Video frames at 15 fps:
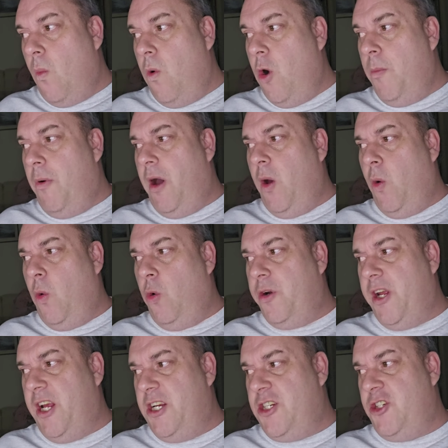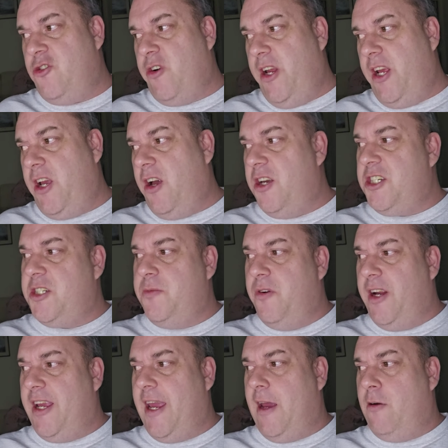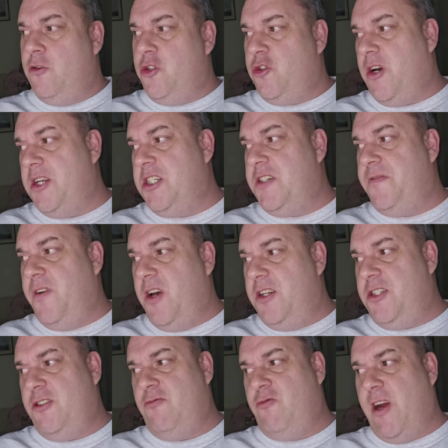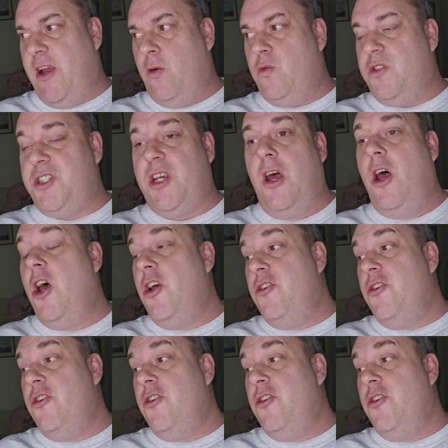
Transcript: Will my order history customer account transfer to Rails?